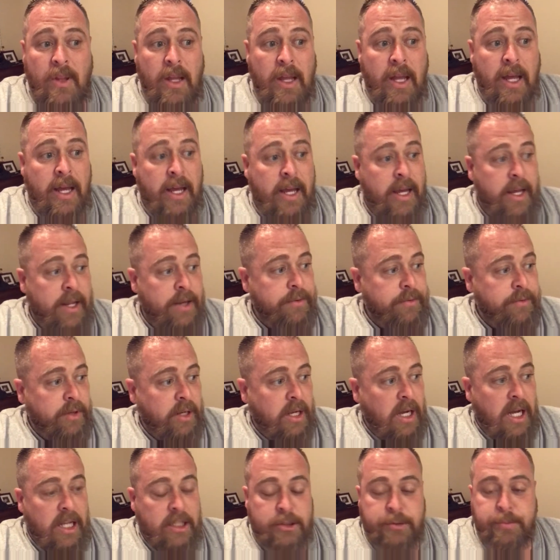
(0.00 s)
and
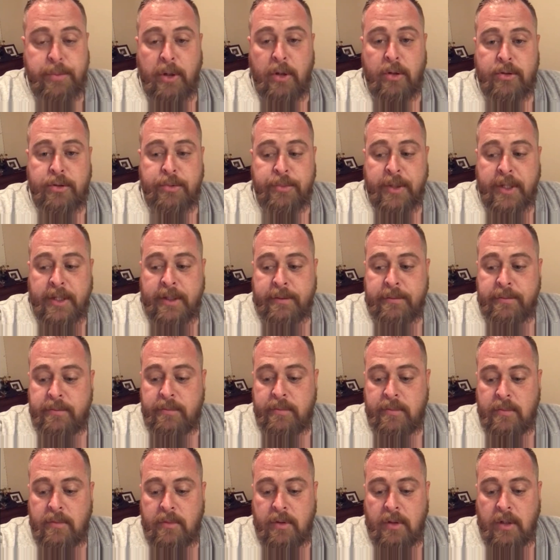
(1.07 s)
God spoke to me.
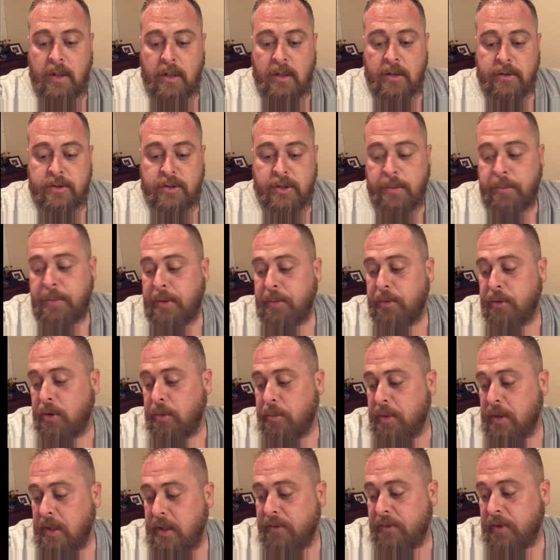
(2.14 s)
Some people don't
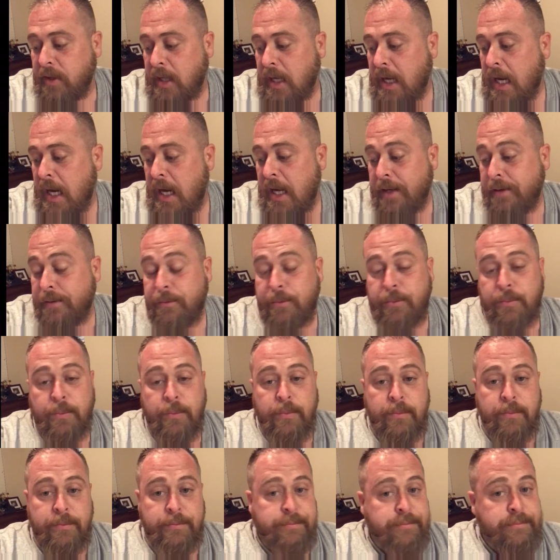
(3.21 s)
believe in God.
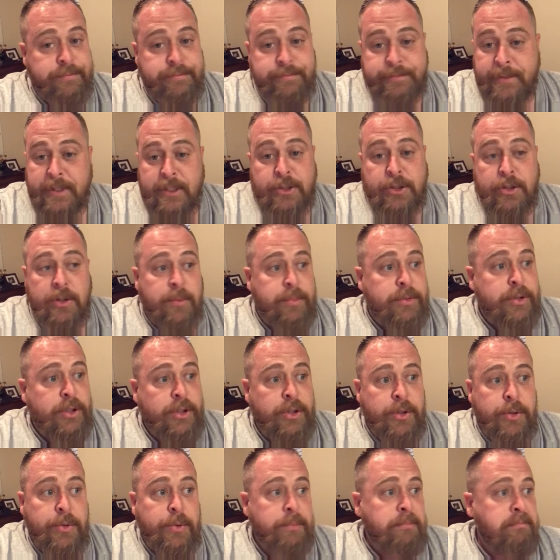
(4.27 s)
That's just up to
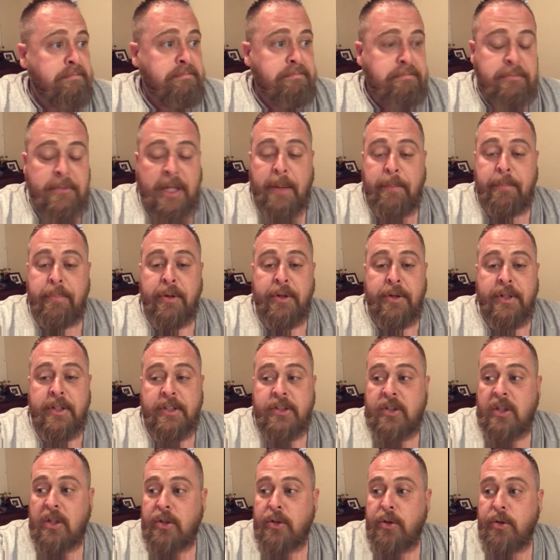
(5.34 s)
you. I'm not putting
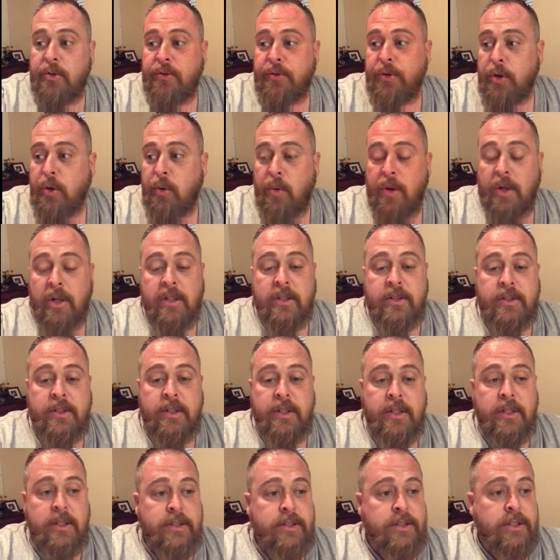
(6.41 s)
this on you. If you don't want to listen
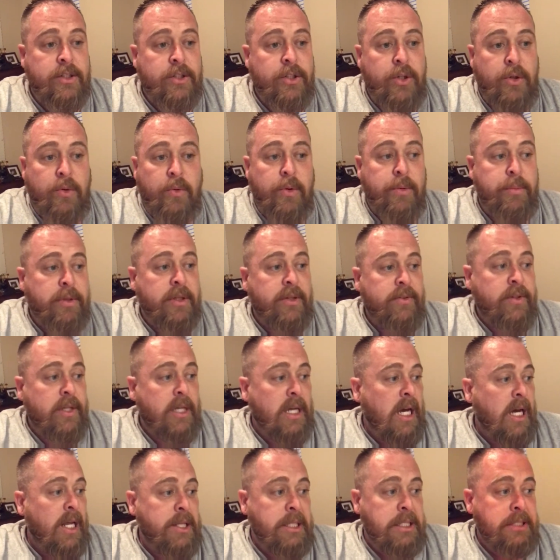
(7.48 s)
to this and you don't want to believe in
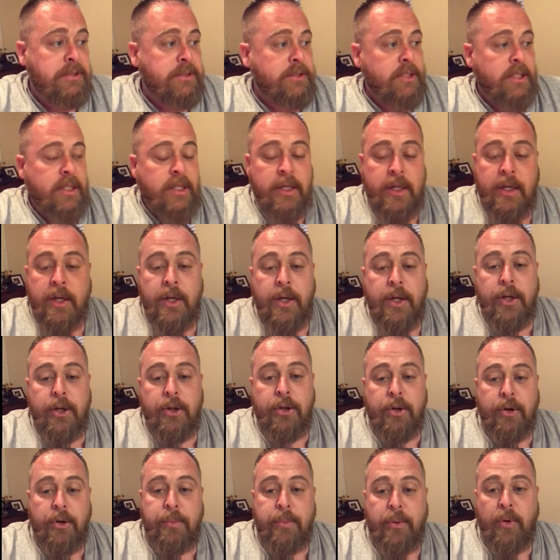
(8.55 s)
God, that's
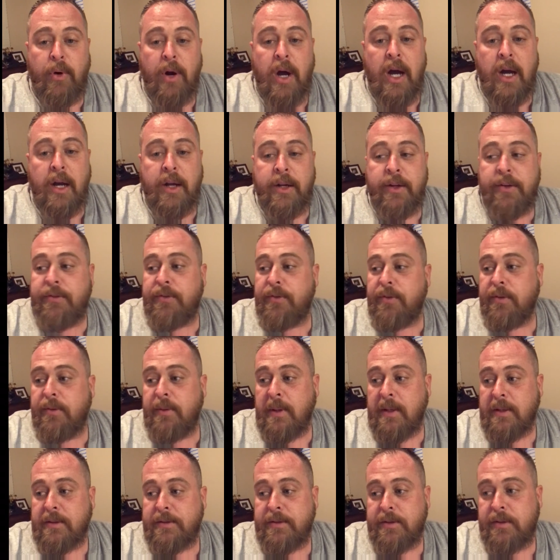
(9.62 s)
your prerogative.
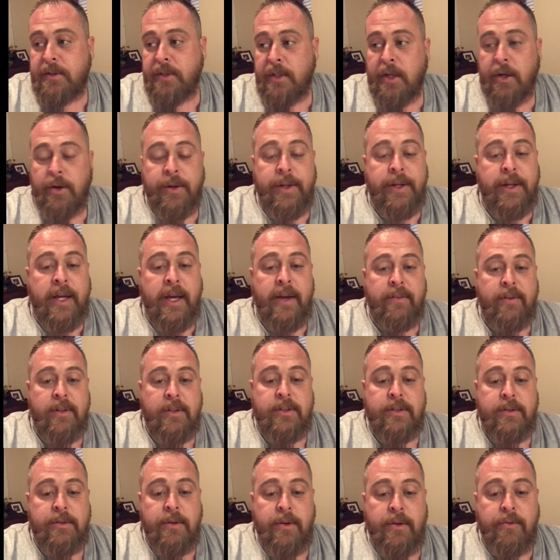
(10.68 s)
That's, He gave
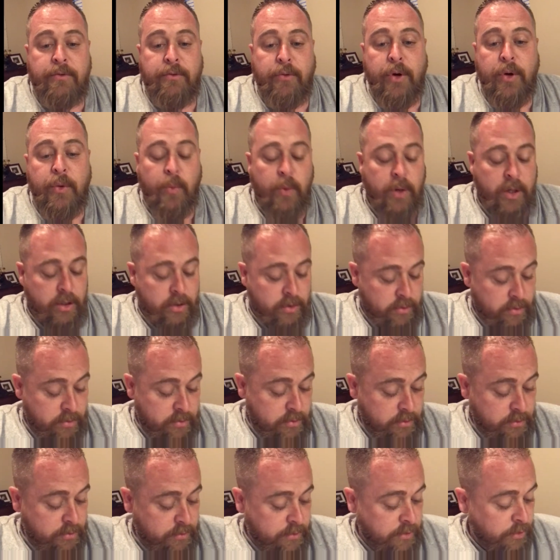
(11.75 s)
us free will,
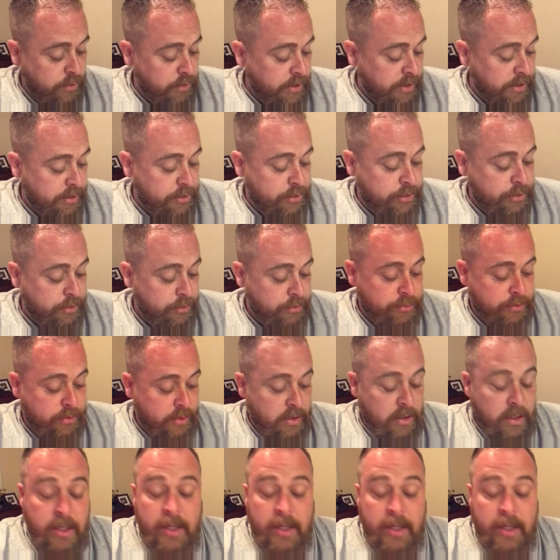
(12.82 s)
so you get to choose.